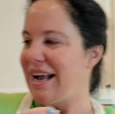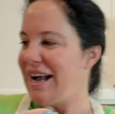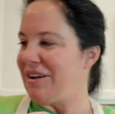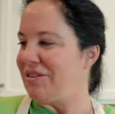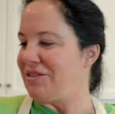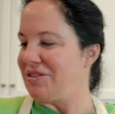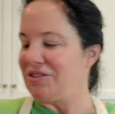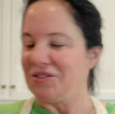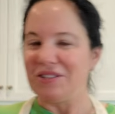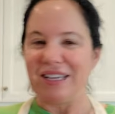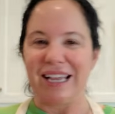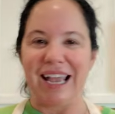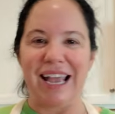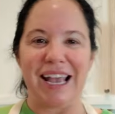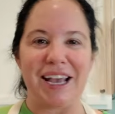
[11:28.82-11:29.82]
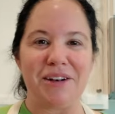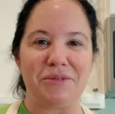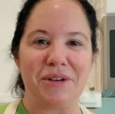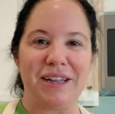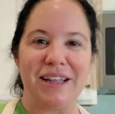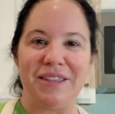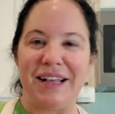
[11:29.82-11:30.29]
don't do the can
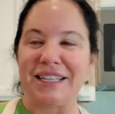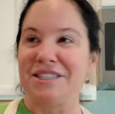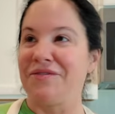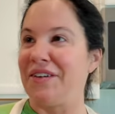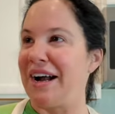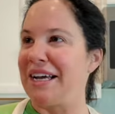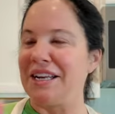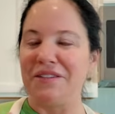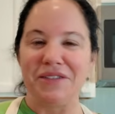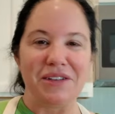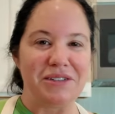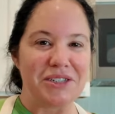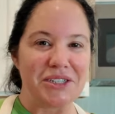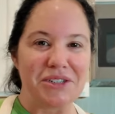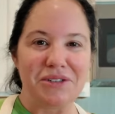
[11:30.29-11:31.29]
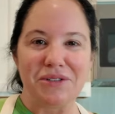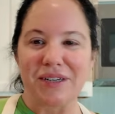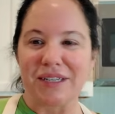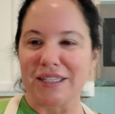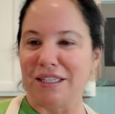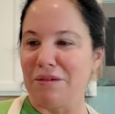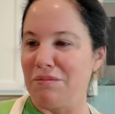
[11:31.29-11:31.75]
one, and that's fine if you do,
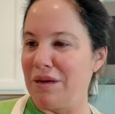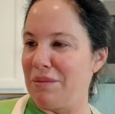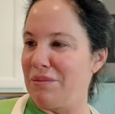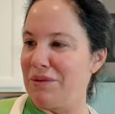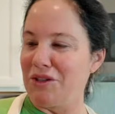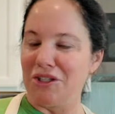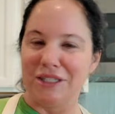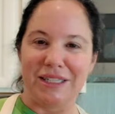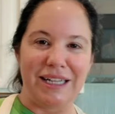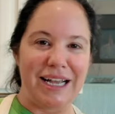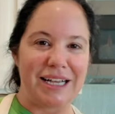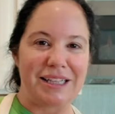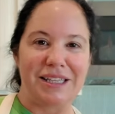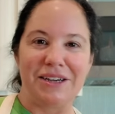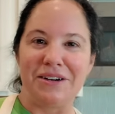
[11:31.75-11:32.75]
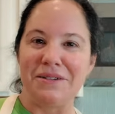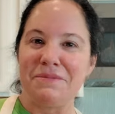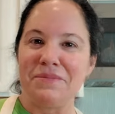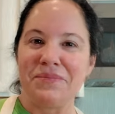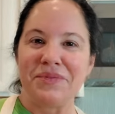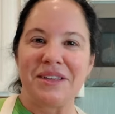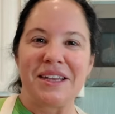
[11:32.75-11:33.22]
because some people just like
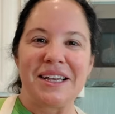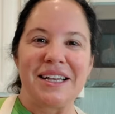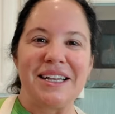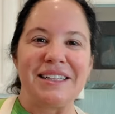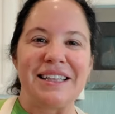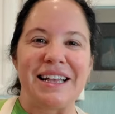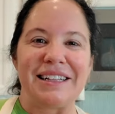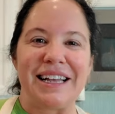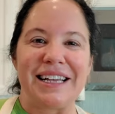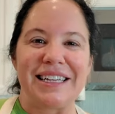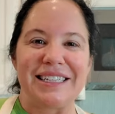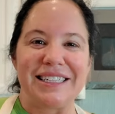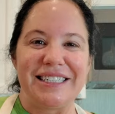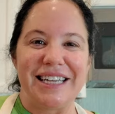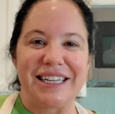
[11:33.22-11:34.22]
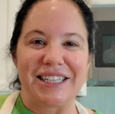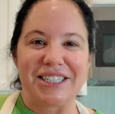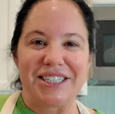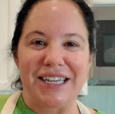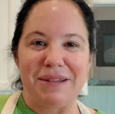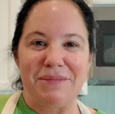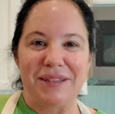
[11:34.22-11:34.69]
they like it to take the
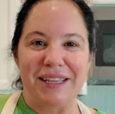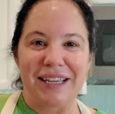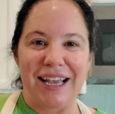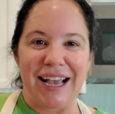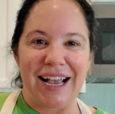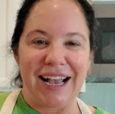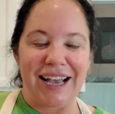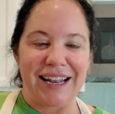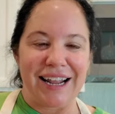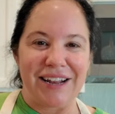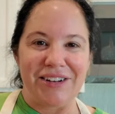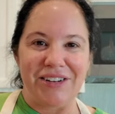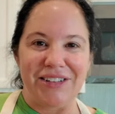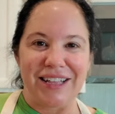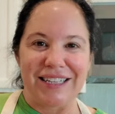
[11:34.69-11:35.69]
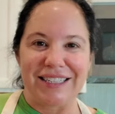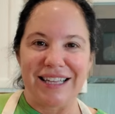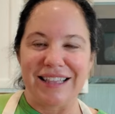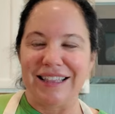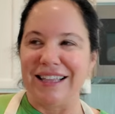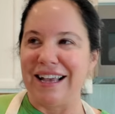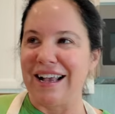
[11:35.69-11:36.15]
shape of the can. I know that's a
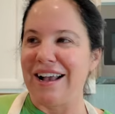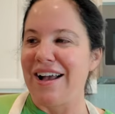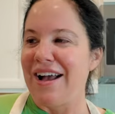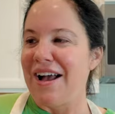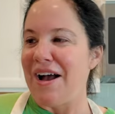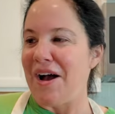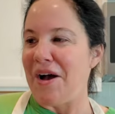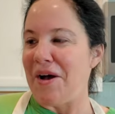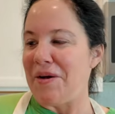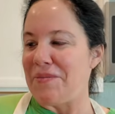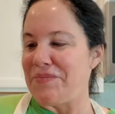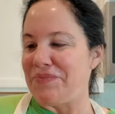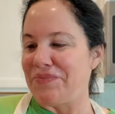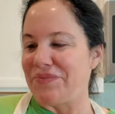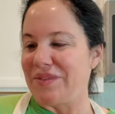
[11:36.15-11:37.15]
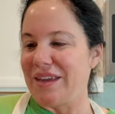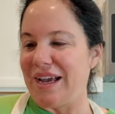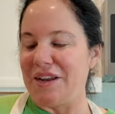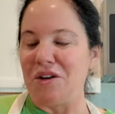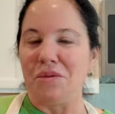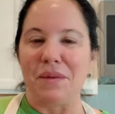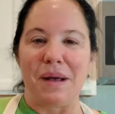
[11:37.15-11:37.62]
thing. I
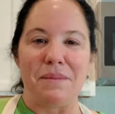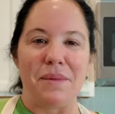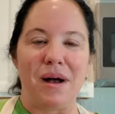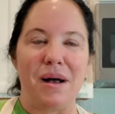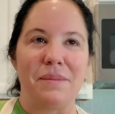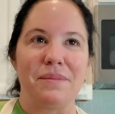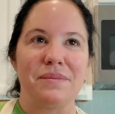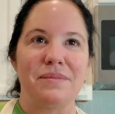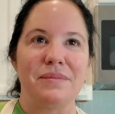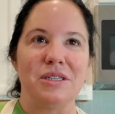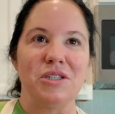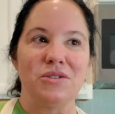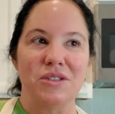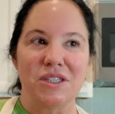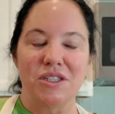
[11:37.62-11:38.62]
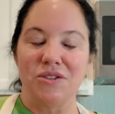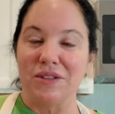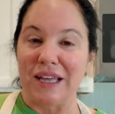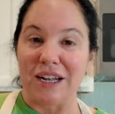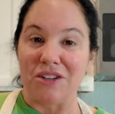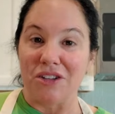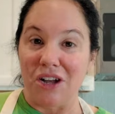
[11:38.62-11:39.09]
know my mom used to do
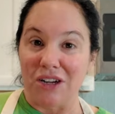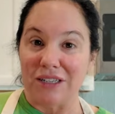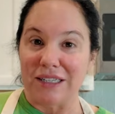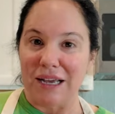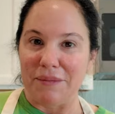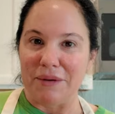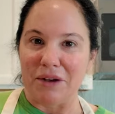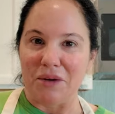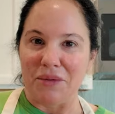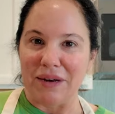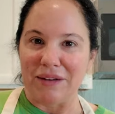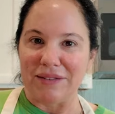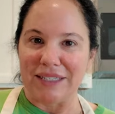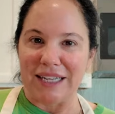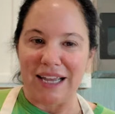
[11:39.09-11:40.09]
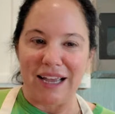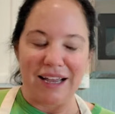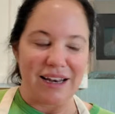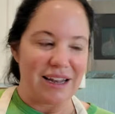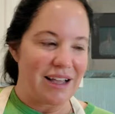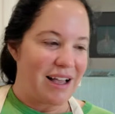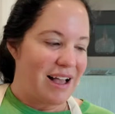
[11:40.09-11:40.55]
that a long time ago when I was a
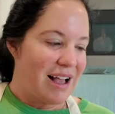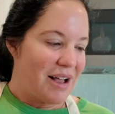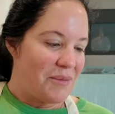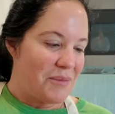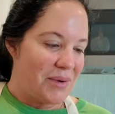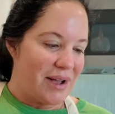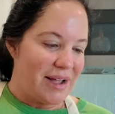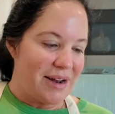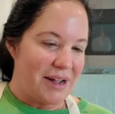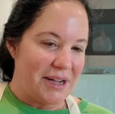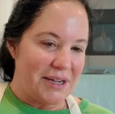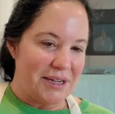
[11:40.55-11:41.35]
kid, but